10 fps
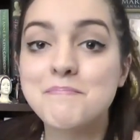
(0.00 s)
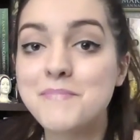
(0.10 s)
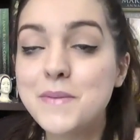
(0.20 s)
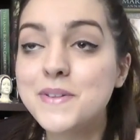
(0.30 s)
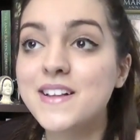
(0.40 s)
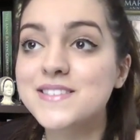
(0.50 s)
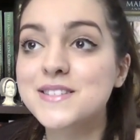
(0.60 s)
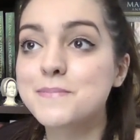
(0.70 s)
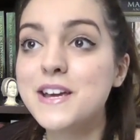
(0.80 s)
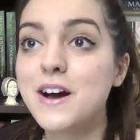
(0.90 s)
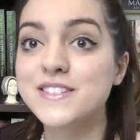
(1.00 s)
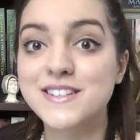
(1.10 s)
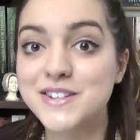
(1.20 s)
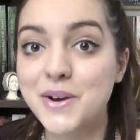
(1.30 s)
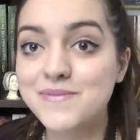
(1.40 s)
Maybe that's just me, I
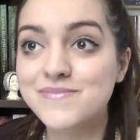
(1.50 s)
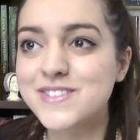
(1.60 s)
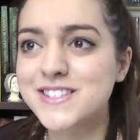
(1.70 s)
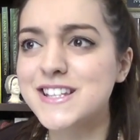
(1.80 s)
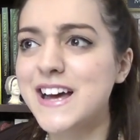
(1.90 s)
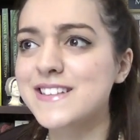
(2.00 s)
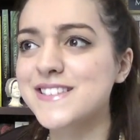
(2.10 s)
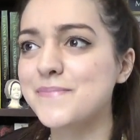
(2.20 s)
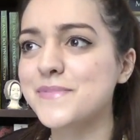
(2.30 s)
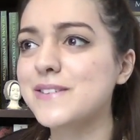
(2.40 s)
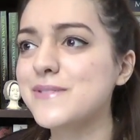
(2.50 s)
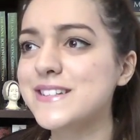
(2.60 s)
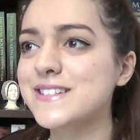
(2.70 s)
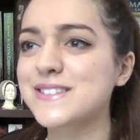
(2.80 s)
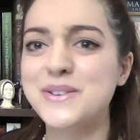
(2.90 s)
just don't see that as something
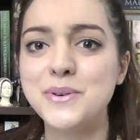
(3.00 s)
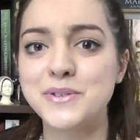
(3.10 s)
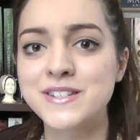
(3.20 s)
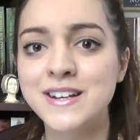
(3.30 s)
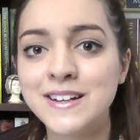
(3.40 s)
which is good.